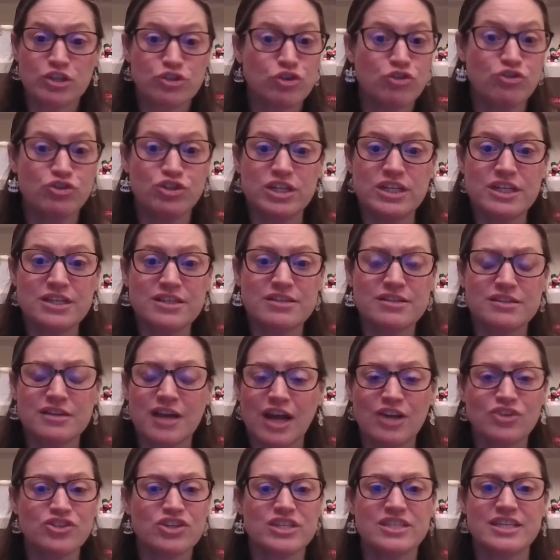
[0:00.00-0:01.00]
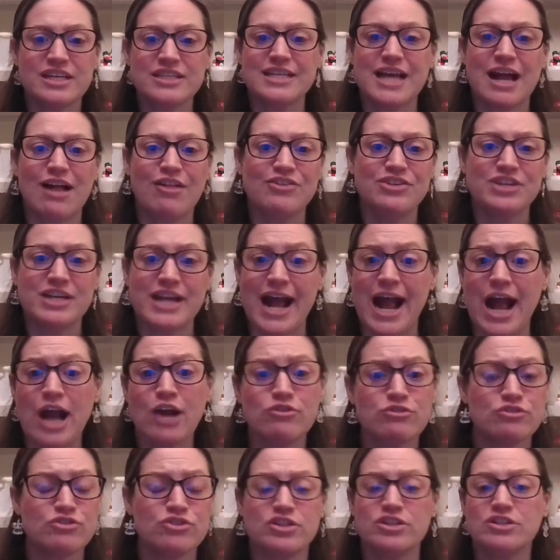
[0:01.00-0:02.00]
So she's not just a talented
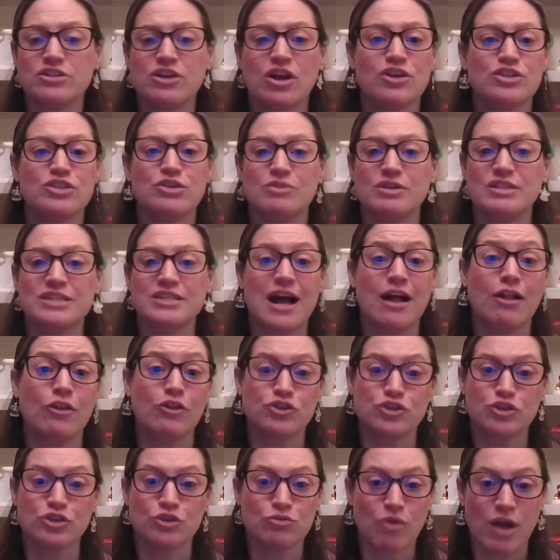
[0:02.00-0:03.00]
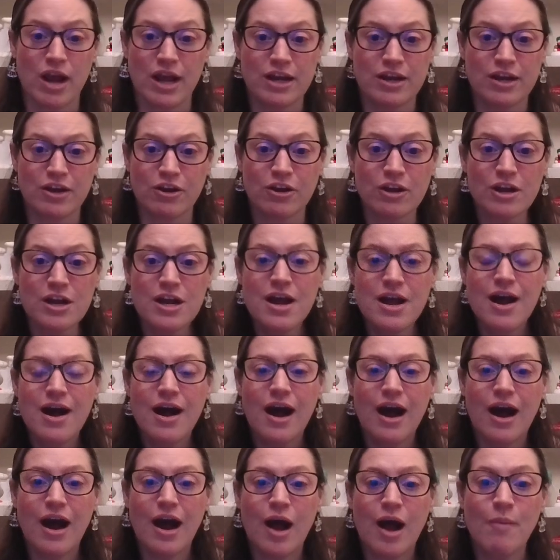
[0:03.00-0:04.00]
actor; she's also a talented writer.
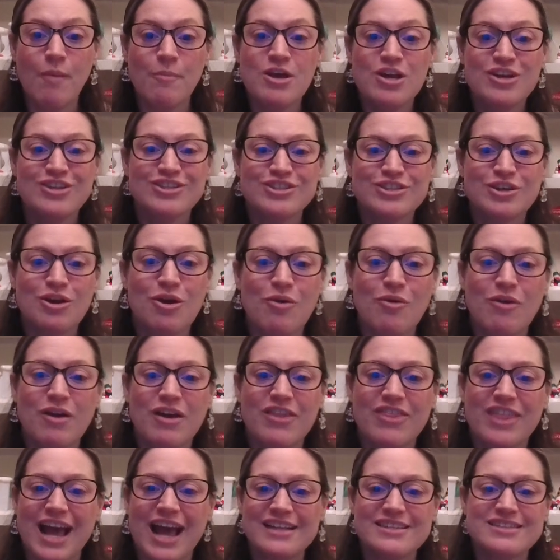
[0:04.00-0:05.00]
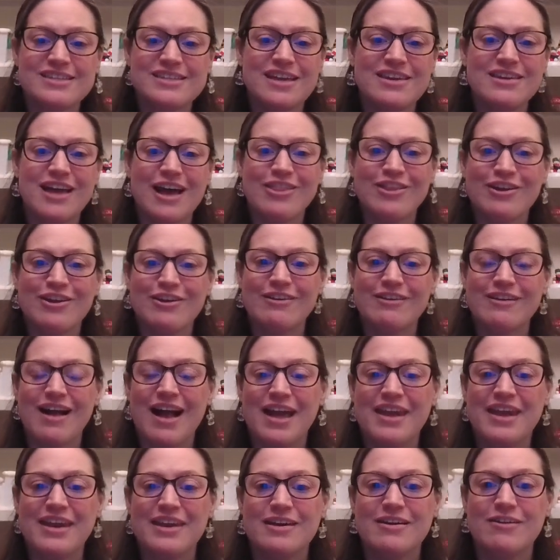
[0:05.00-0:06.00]
So that's another
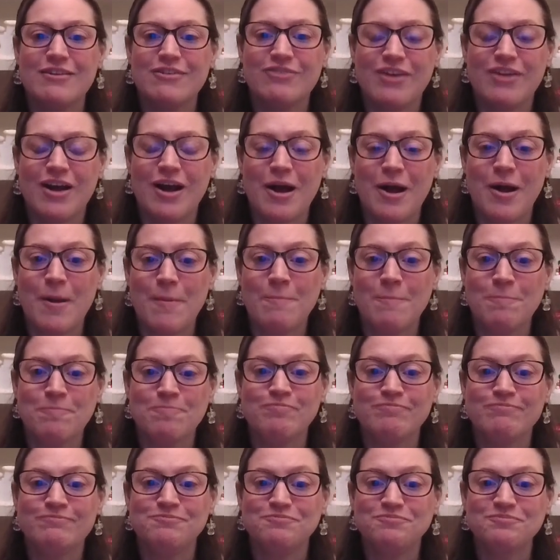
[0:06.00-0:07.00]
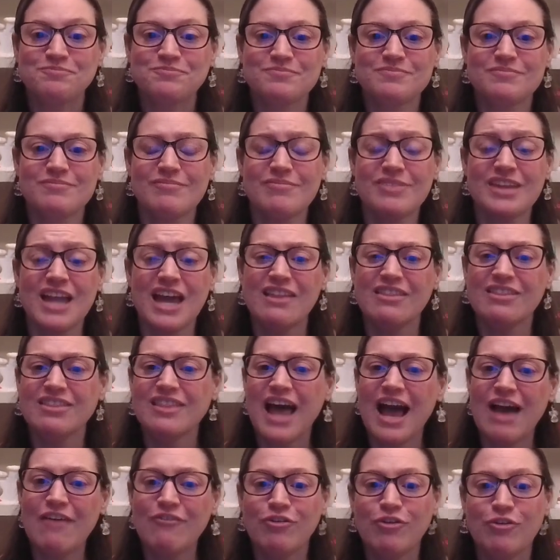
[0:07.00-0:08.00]
kind of
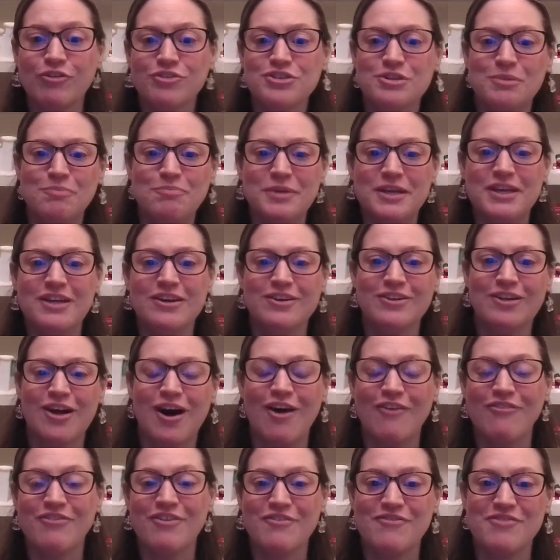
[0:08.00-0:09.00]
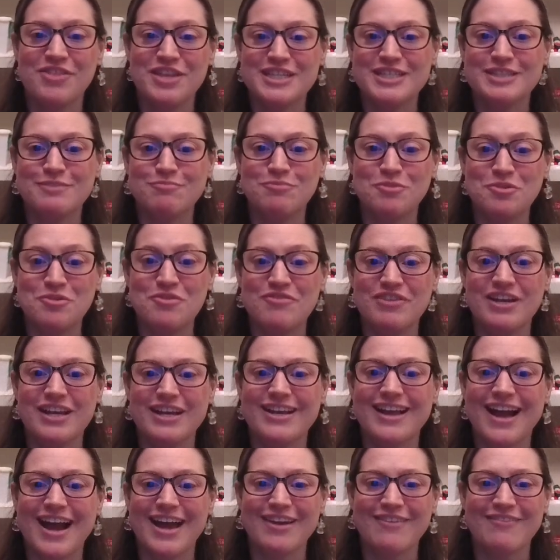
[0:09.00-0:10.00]
level to peel off of this movie,
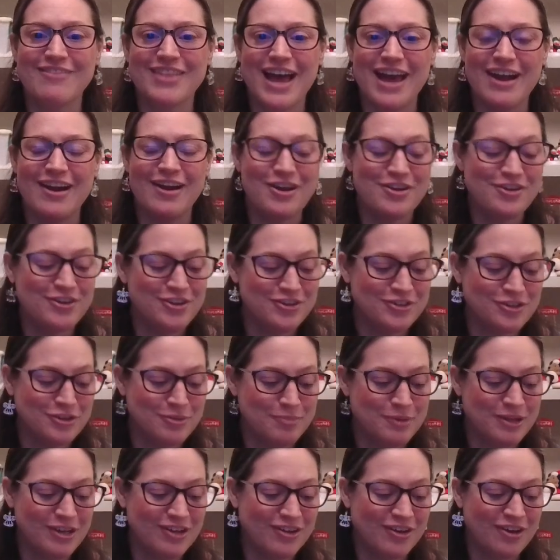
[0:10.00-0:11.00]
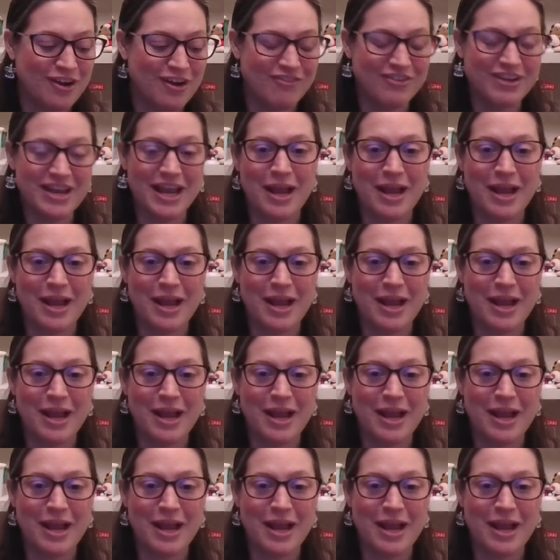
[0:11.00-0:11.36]
kind of that onion you're peeling off.